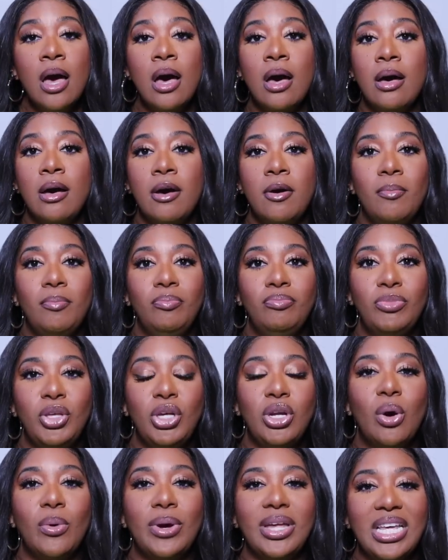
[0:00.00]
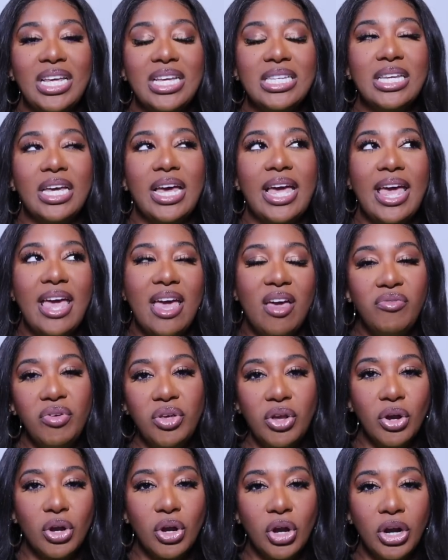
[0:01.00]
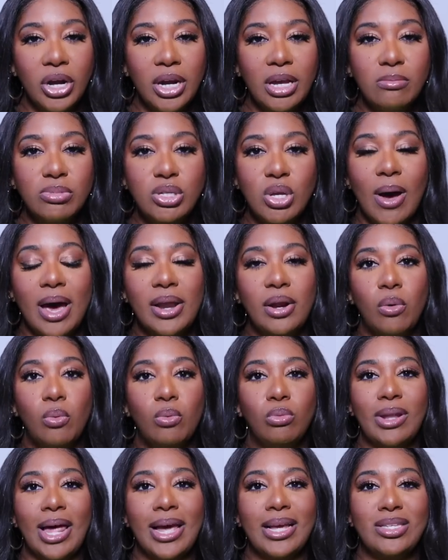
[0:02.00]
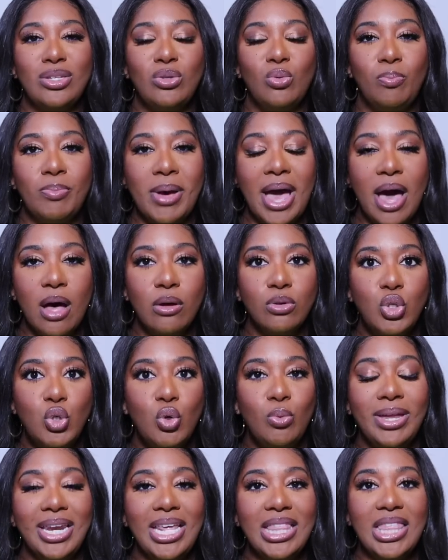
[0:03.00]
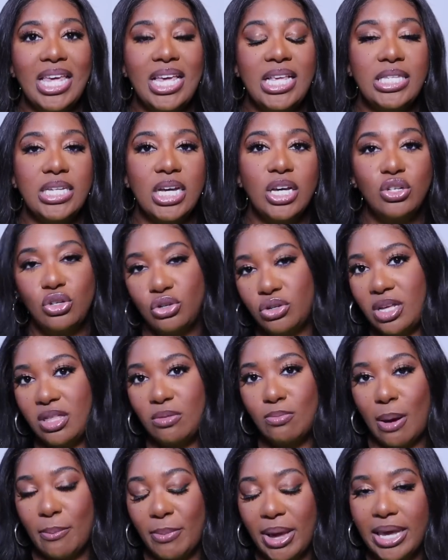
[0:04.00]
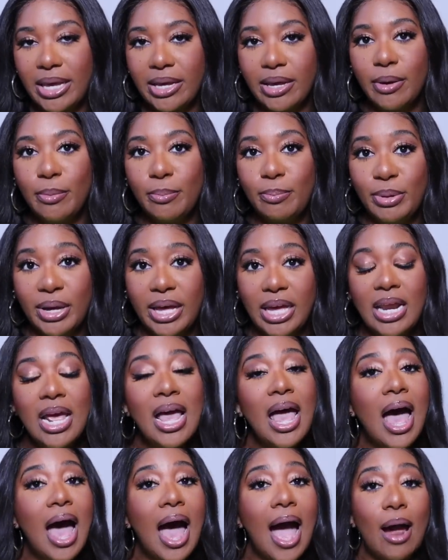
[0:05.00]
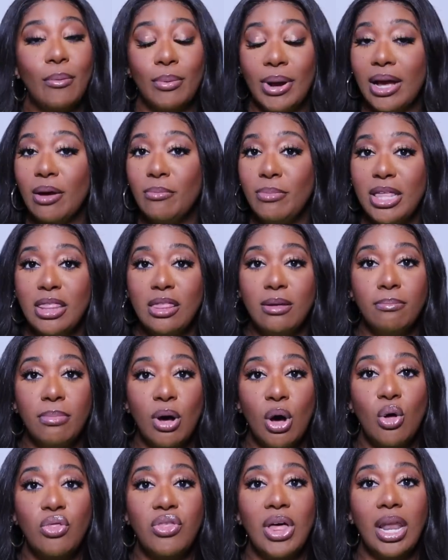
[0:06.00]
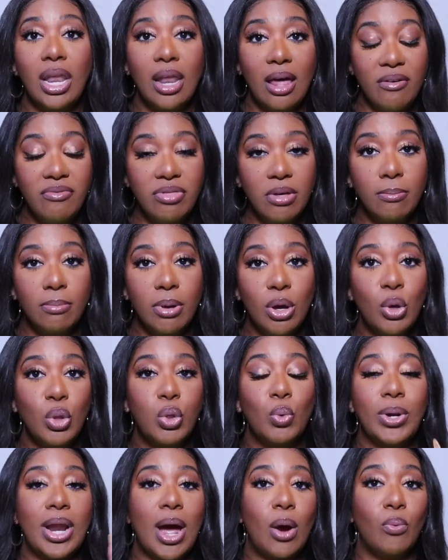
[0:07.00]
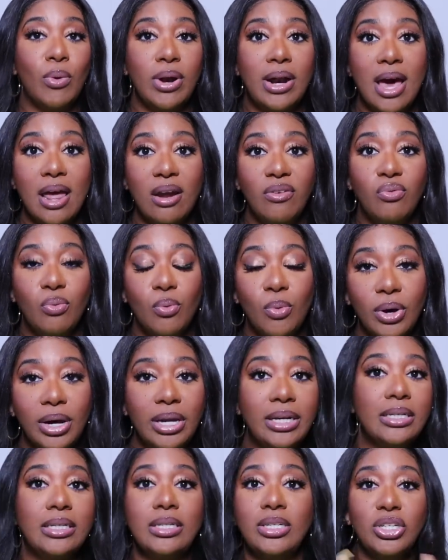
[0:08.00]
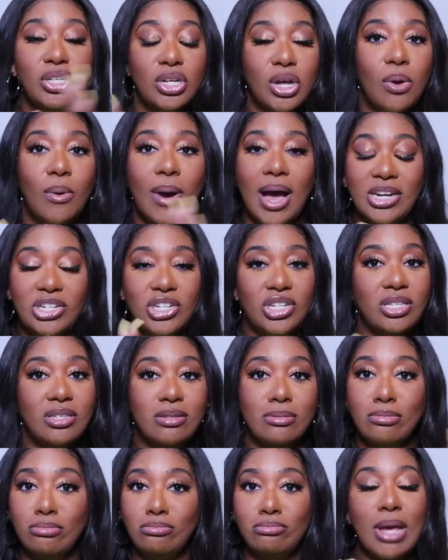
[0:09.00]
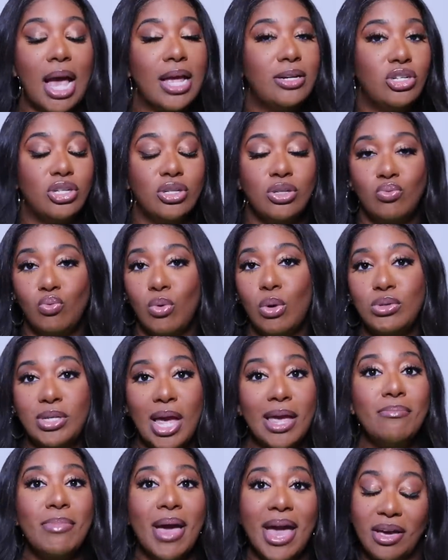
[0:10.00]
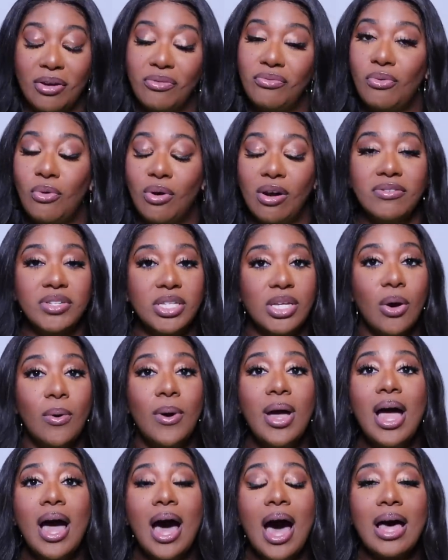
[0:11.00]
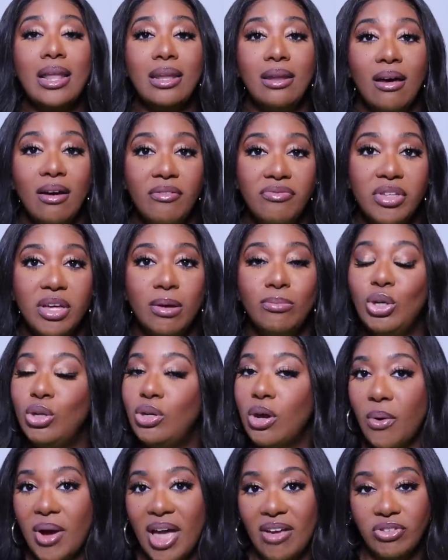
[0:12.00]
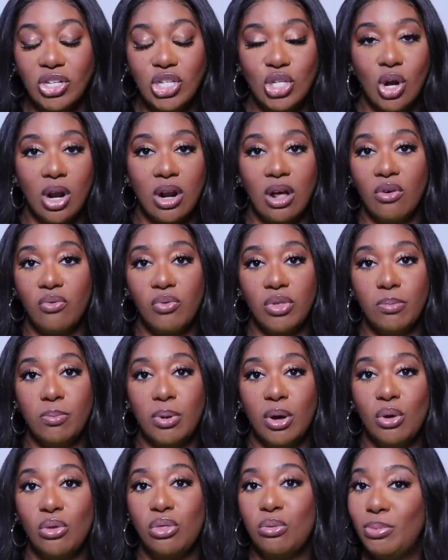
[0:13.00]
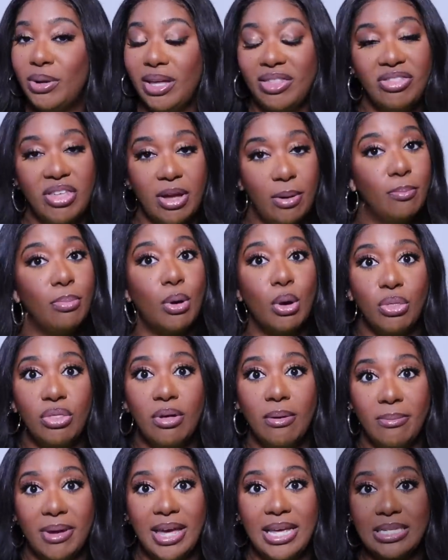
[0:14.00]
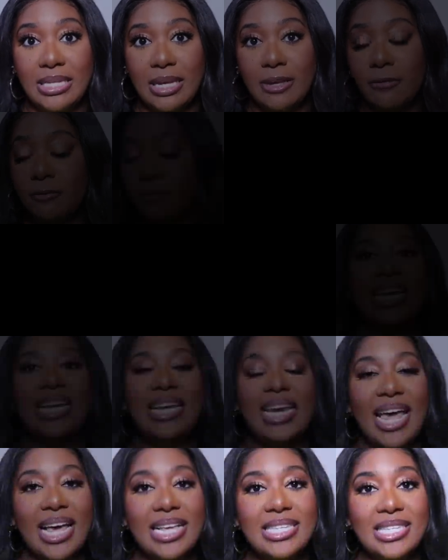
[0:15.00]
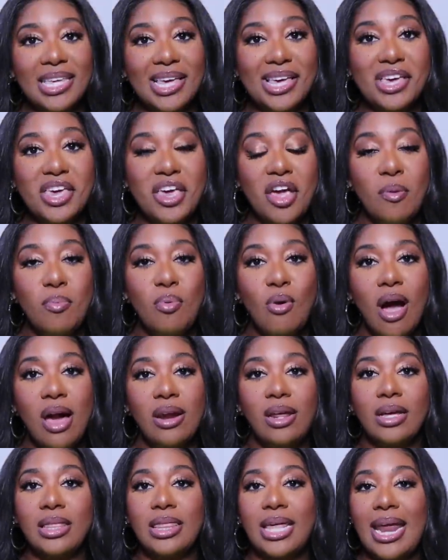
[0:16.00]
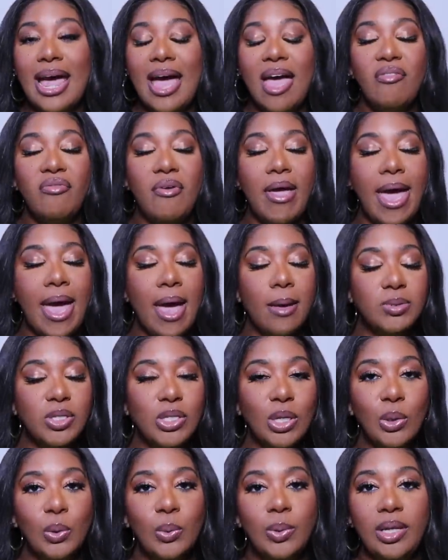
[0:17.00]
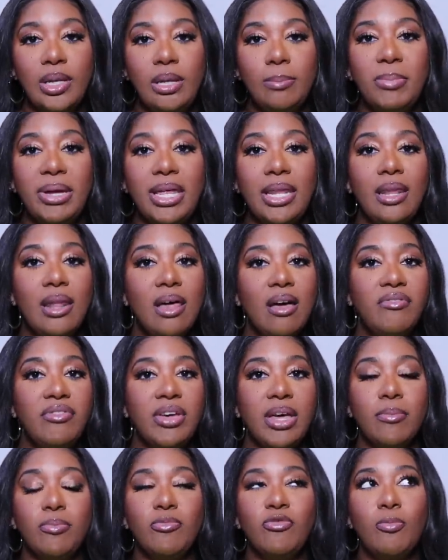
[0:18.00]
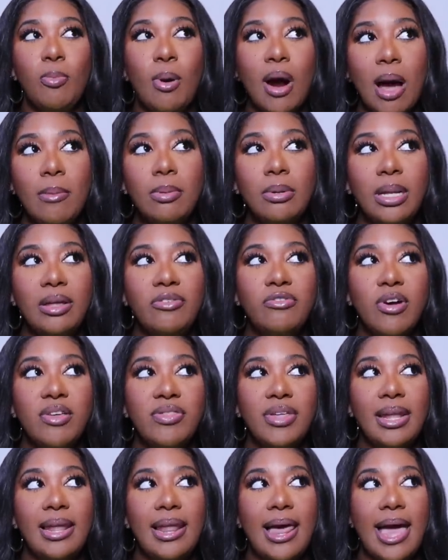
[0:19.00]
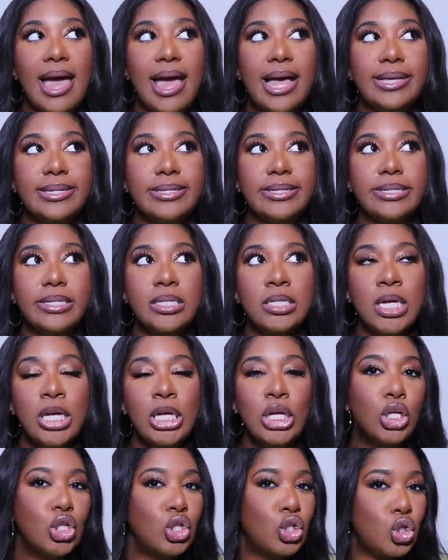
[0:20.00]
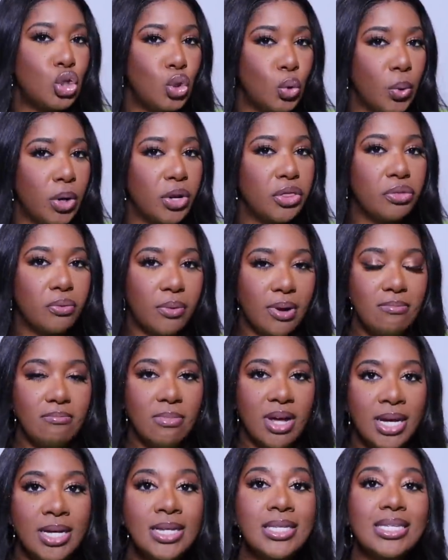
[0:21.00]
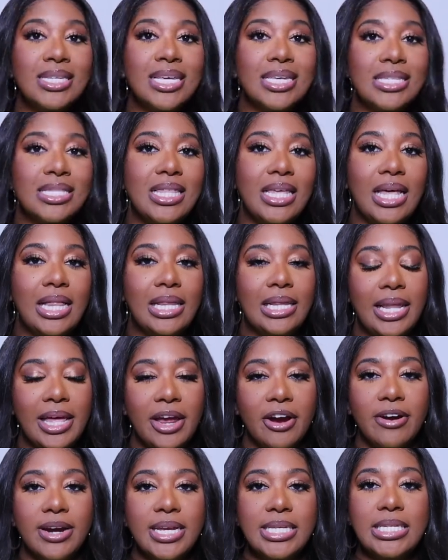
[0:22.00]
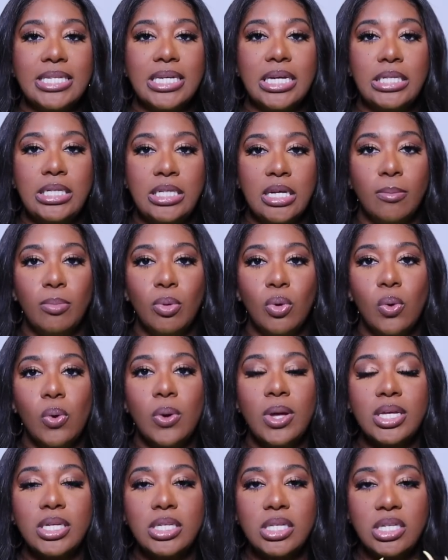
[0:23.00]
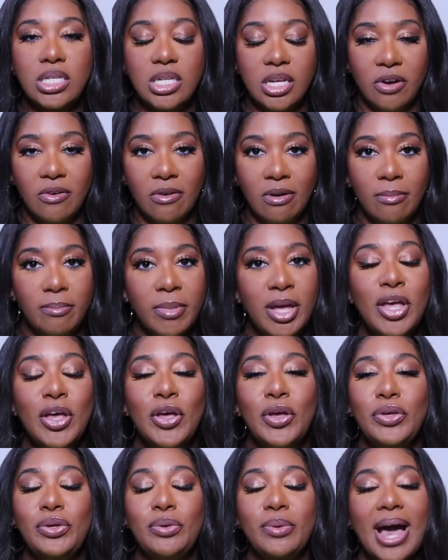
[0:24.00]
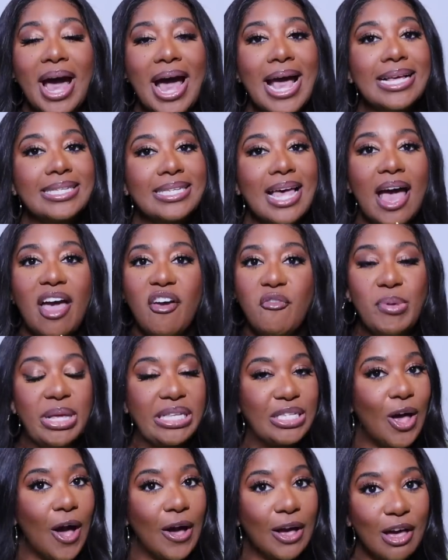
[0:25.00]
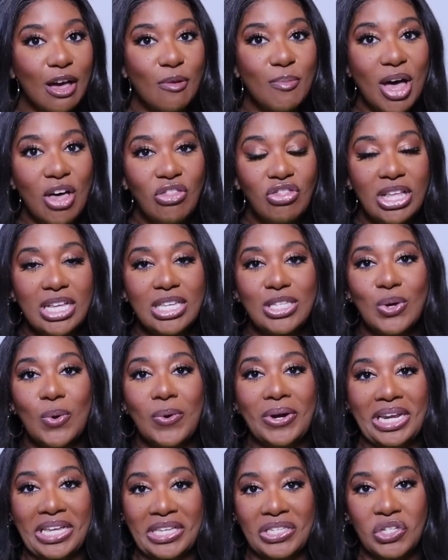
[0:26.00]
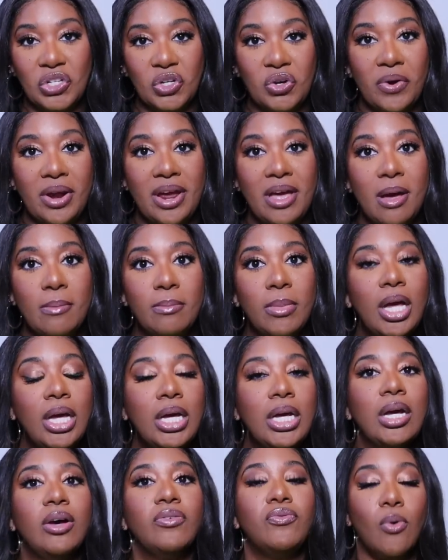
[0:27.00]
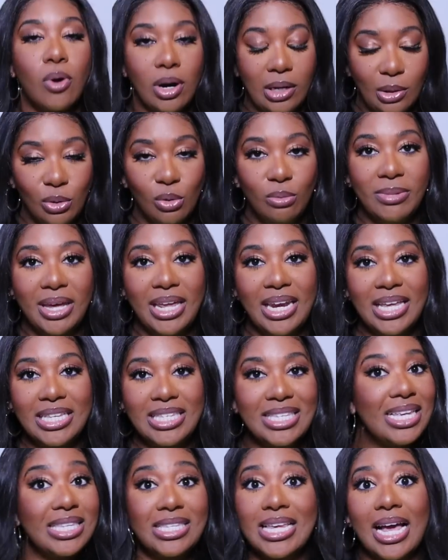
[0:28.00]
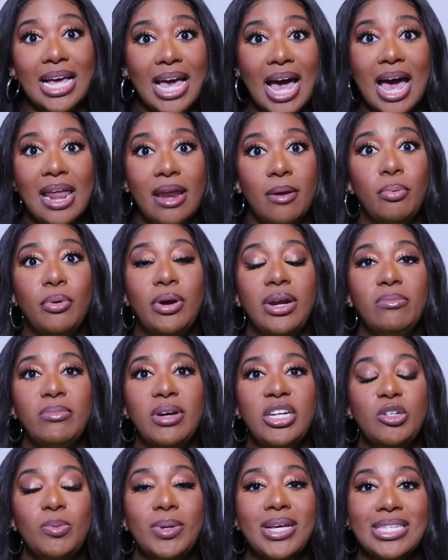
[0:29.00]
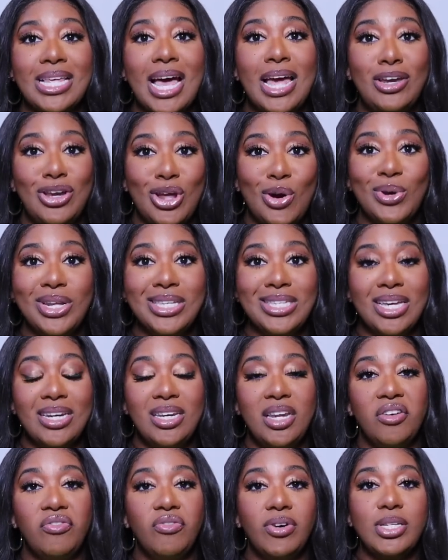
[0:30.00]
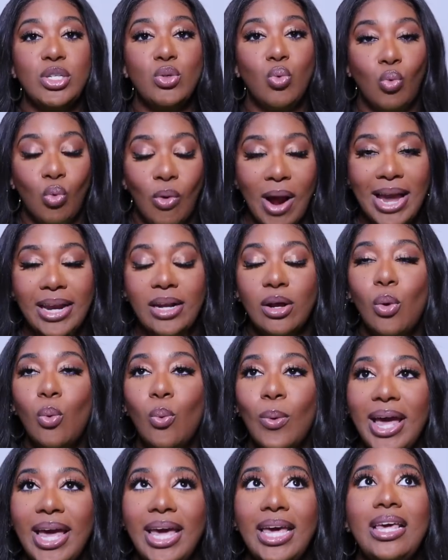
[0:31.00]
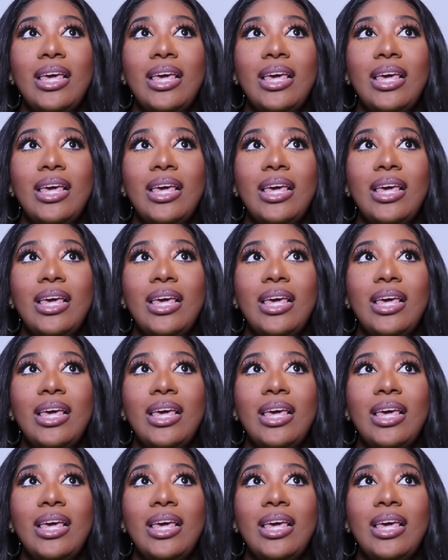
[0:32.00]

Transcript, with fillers: Um, you know, it is a heavier cream, so I don't like to pile too many things underneath my makeup. But I recommend them both, love them both. When I run out of one, you know, I just I just rotate back and forth. So I love them. You don't have to start off with both, but they're both amazing. The next skincare product that I have absolutely been loving, probably for the last two or three months is the Clarins Double Serum. You guys, I have been talking about this on Instagram for a little minute since I got it pretty much because I noticed a difference right away.